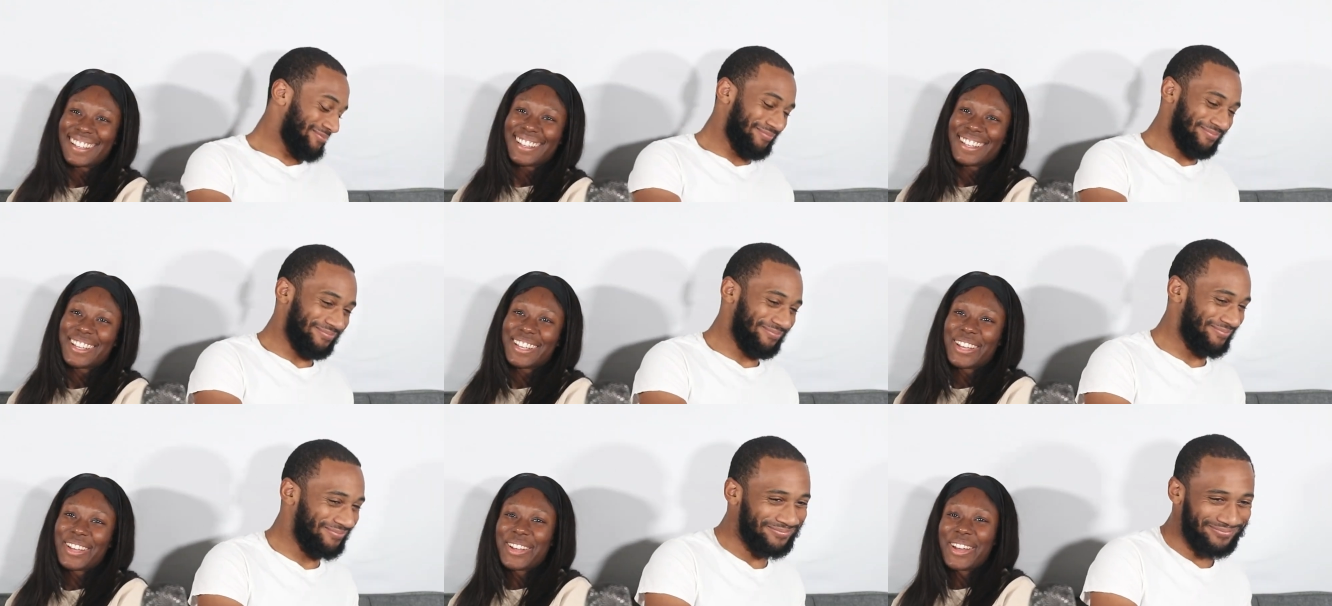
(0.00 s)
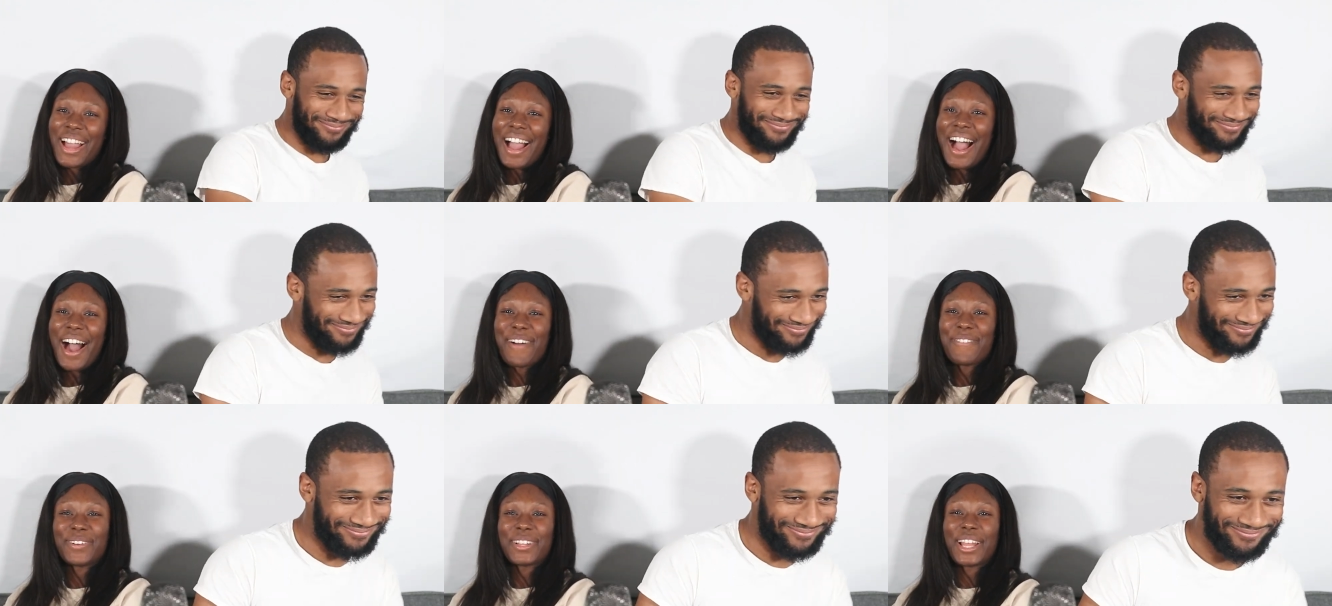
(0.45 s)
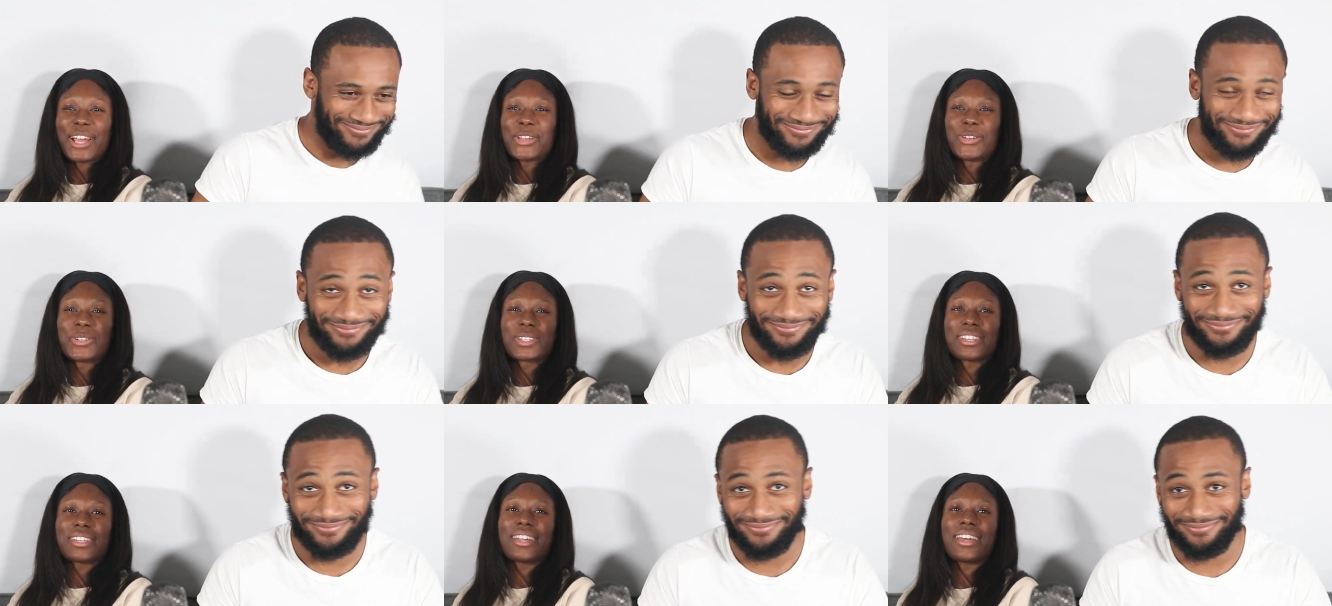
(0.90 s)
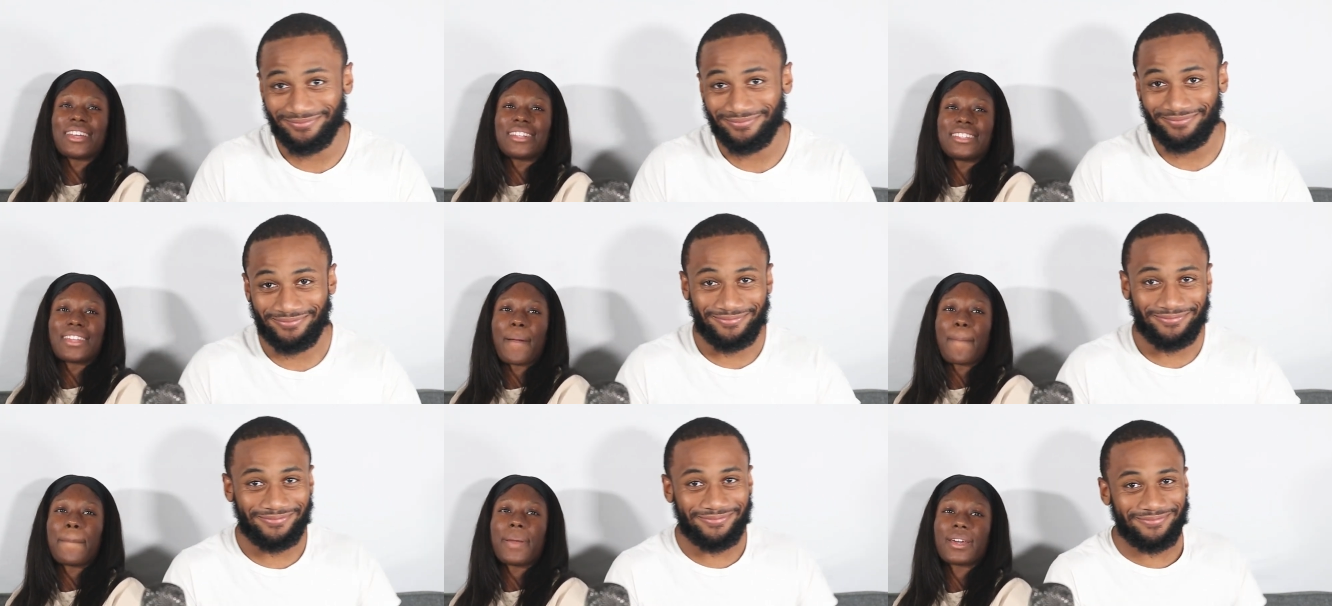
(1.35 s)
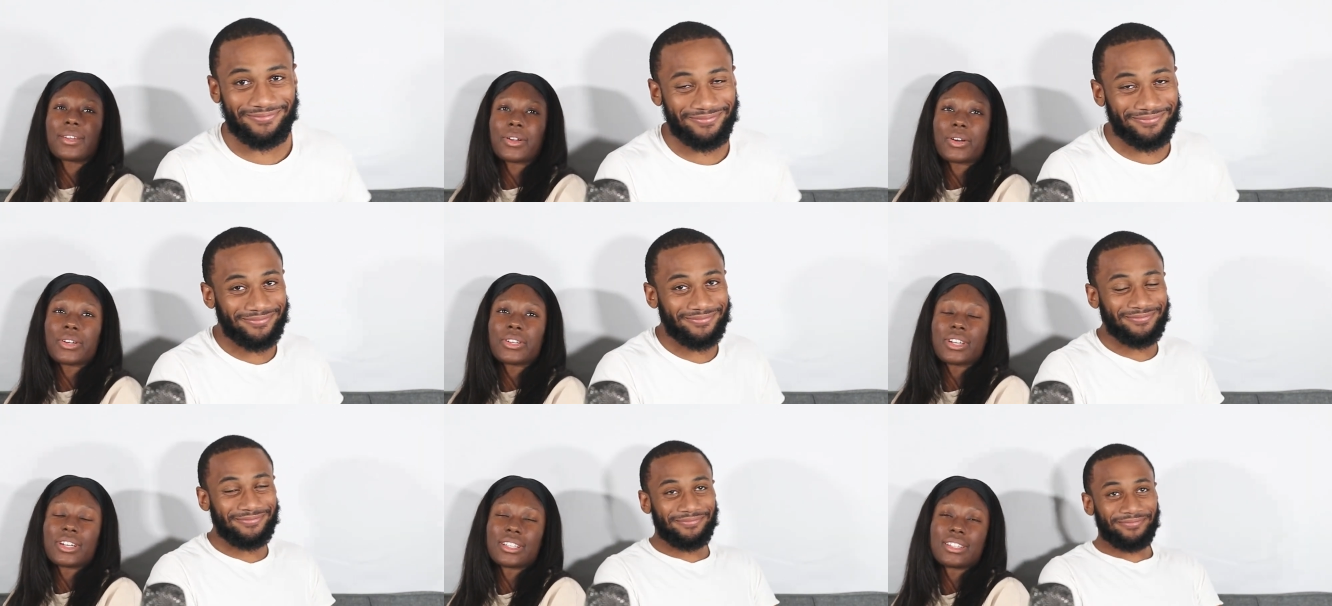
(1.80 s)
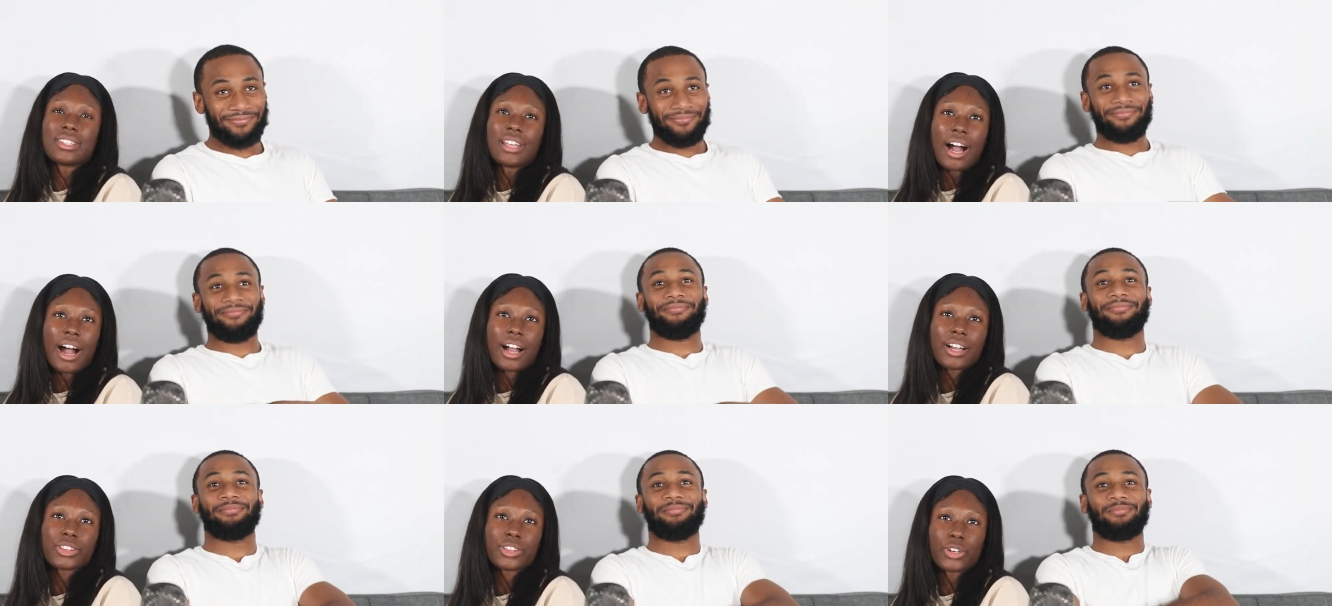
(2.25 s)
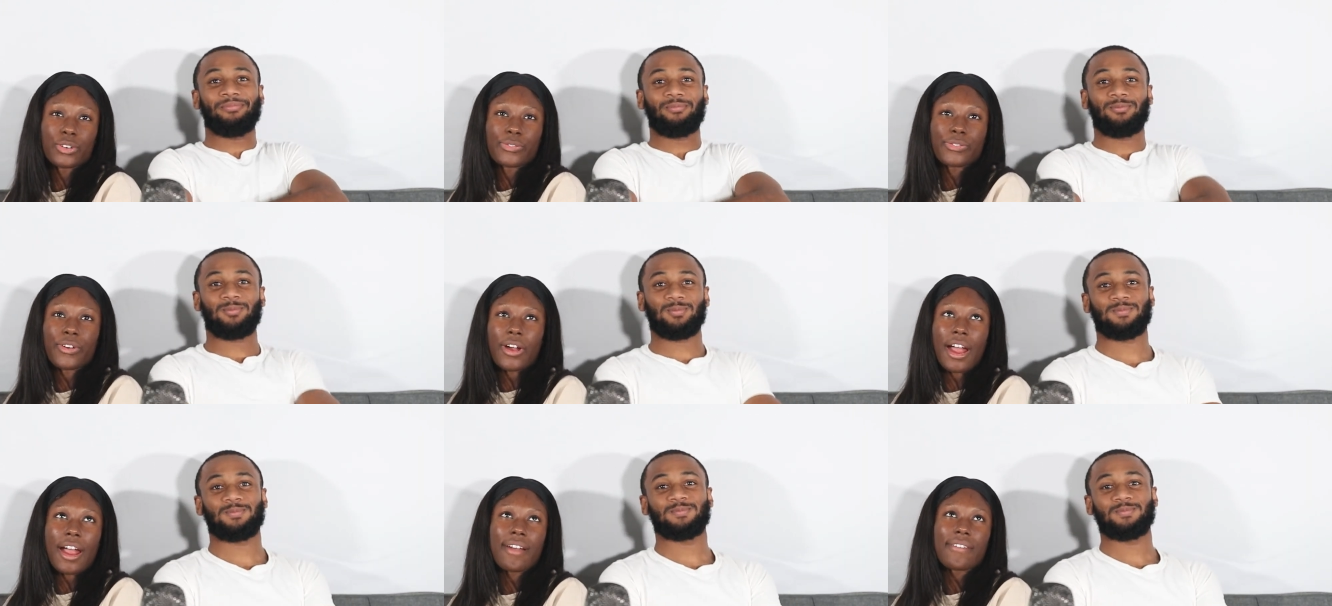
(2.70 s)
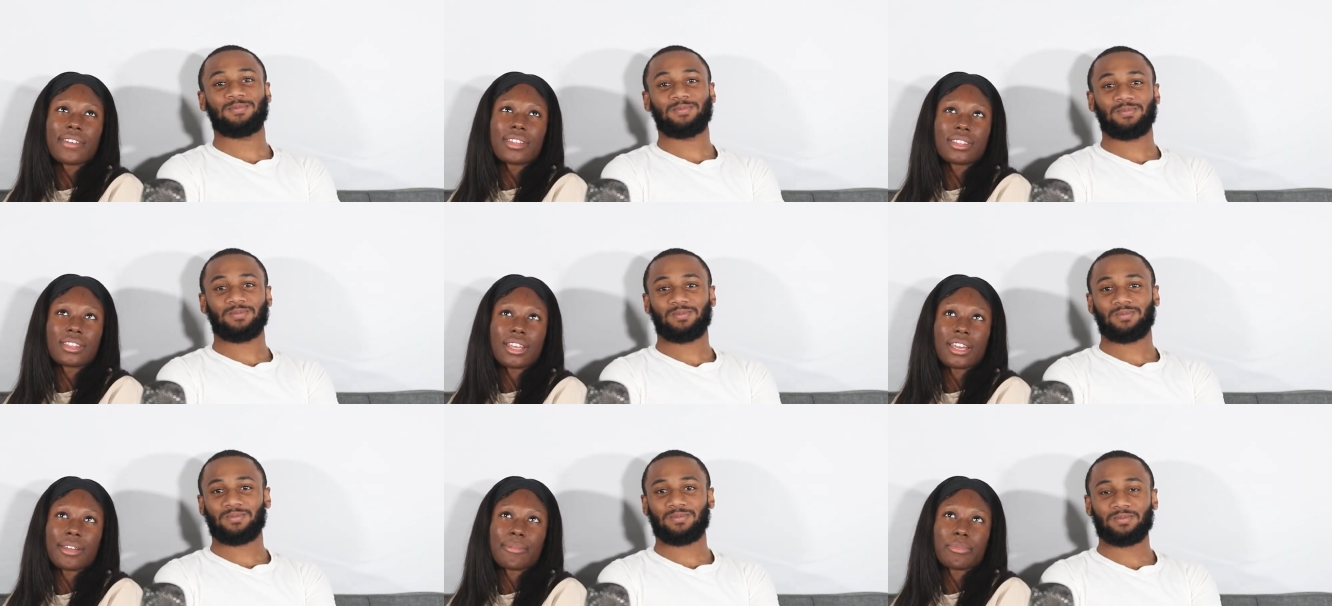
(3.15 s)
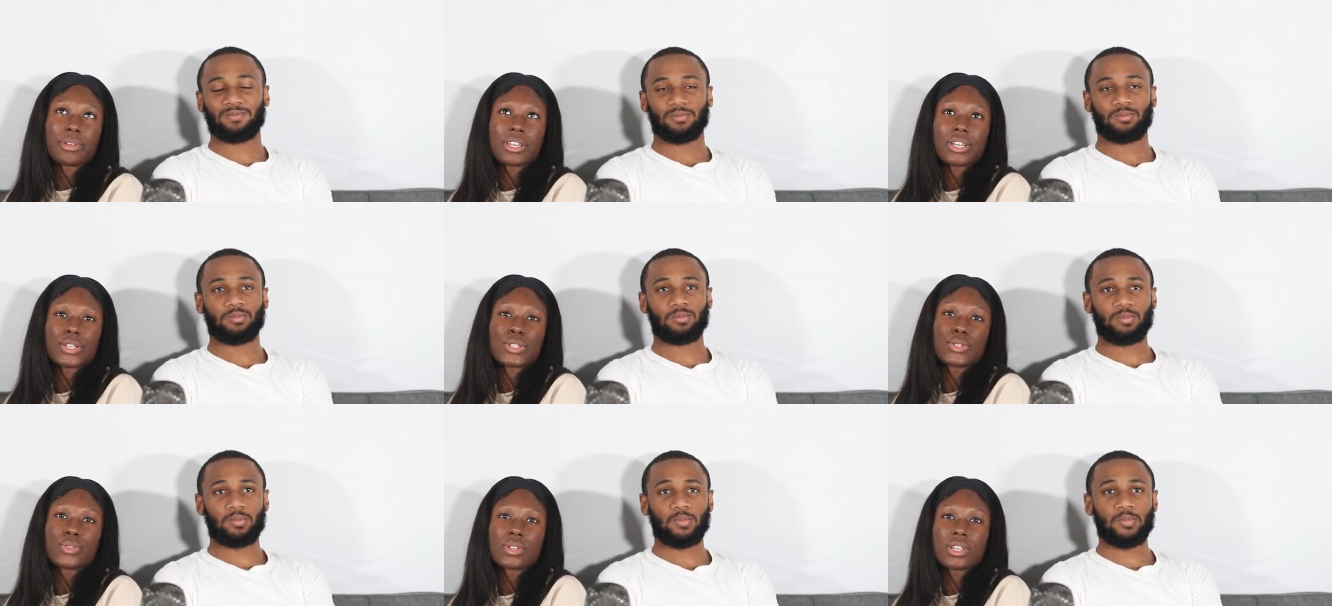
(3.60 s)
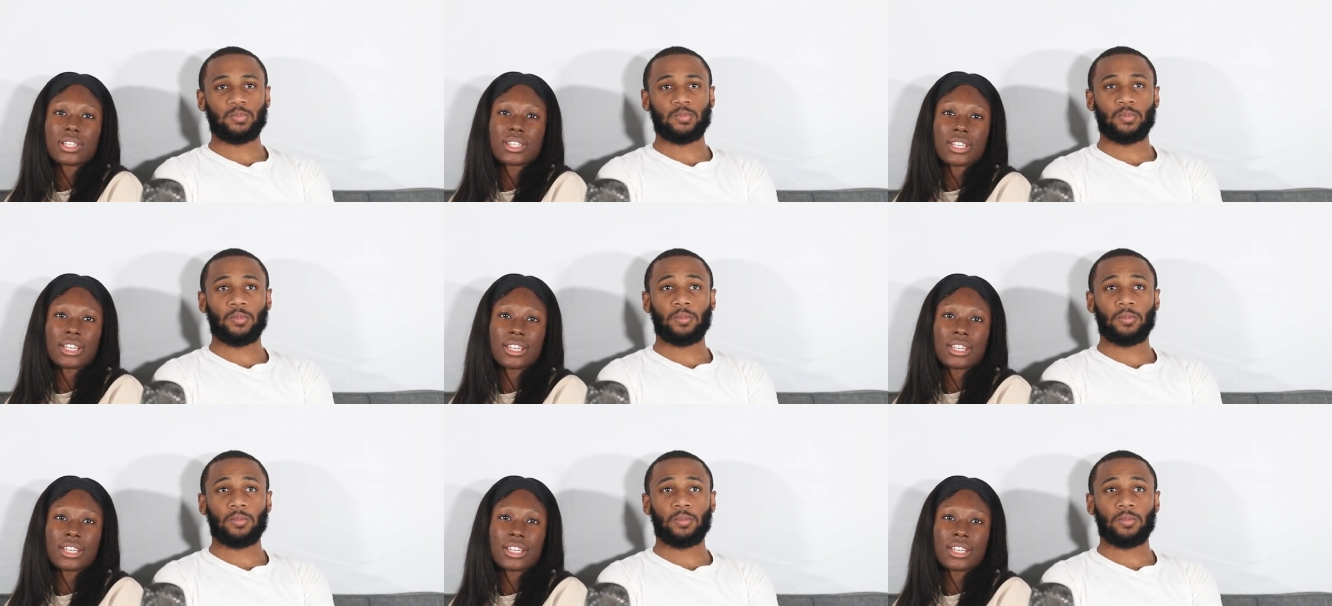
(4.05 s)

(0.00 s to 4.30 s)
Speaker 1: I feel like you shouldn't depend on your doctor for everything because you can